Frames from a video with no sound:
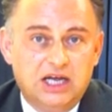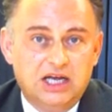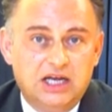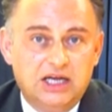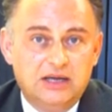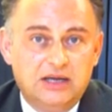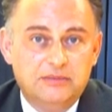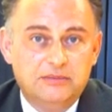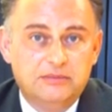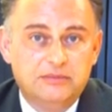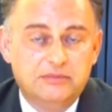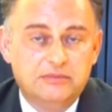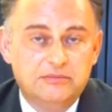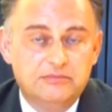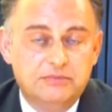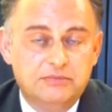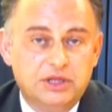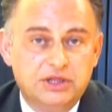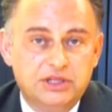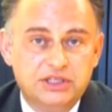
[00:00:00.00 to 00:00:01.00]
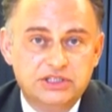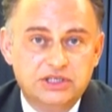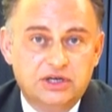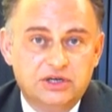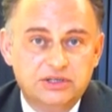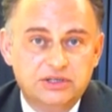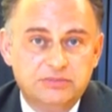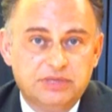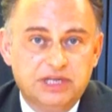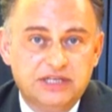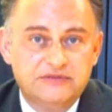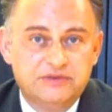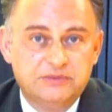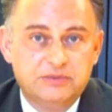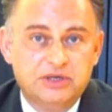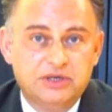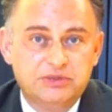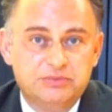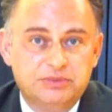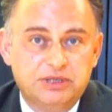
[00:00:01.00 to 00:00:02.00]
The starting place for
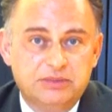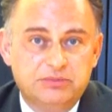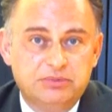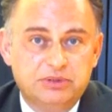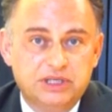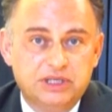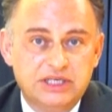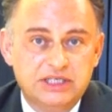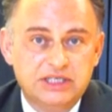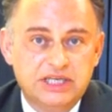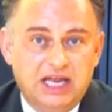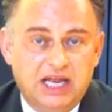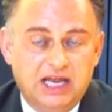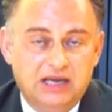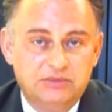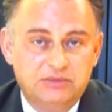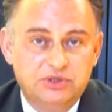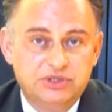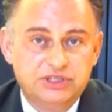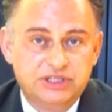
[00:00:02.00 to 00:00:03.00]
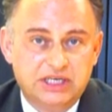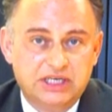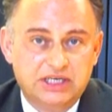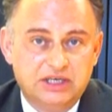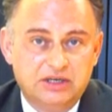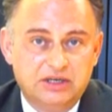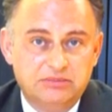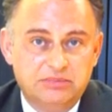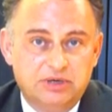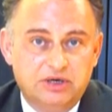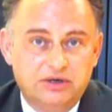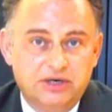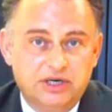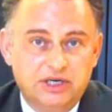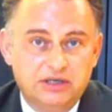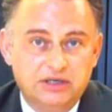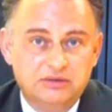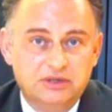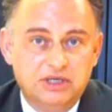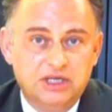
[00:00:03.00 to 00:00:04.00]
most people is, how much can I
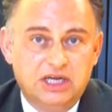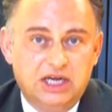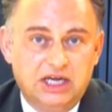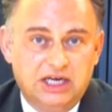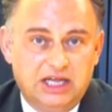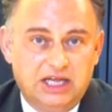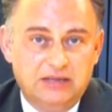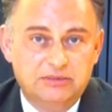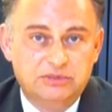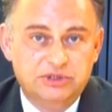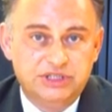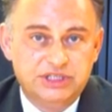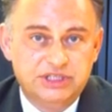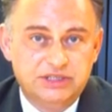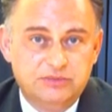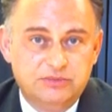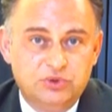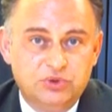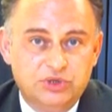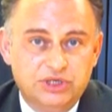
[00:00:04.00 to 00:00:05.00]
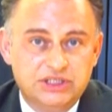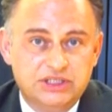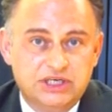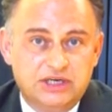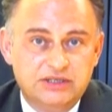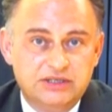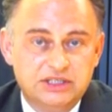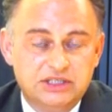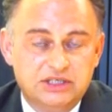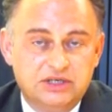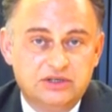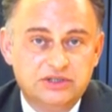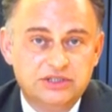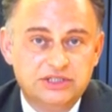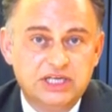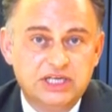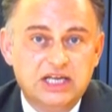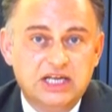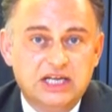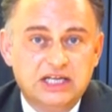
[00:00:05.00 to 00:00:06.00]
borrow and how much is the mortgage going to
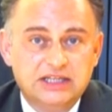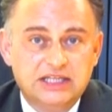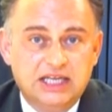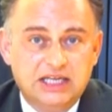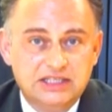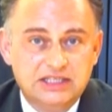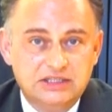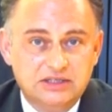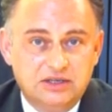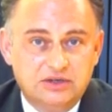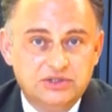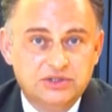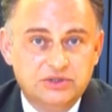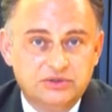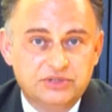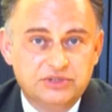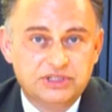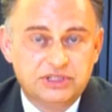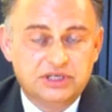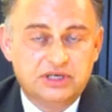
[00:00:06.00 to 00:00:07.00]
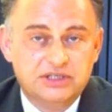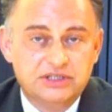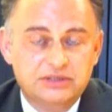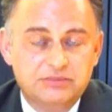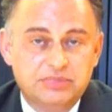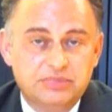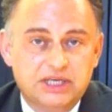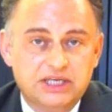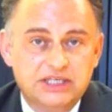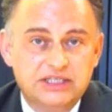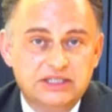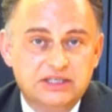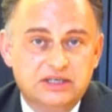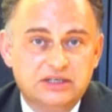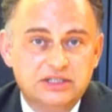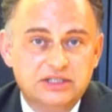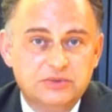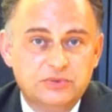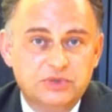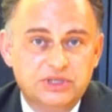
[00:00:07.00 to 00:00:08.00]
cost? That's not a good starting place.
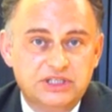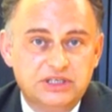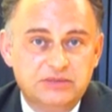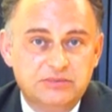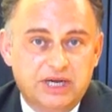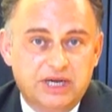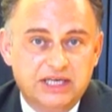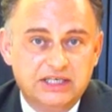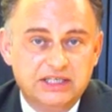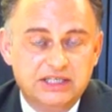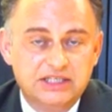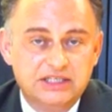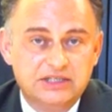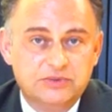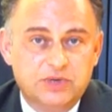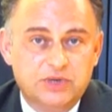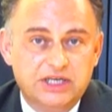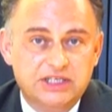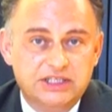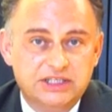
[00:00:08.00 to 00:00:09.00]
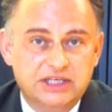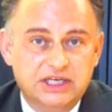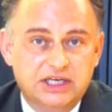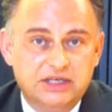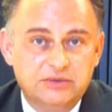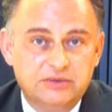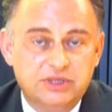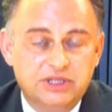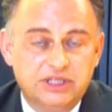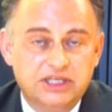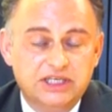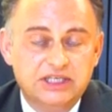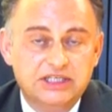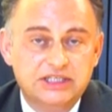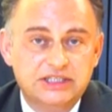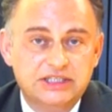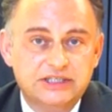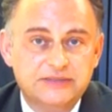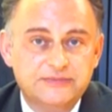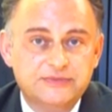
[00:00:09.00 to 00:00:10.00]
Starting with demand is the way to go with
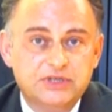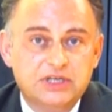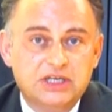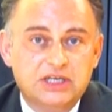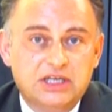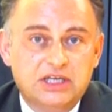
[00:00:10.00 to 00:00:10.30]
this.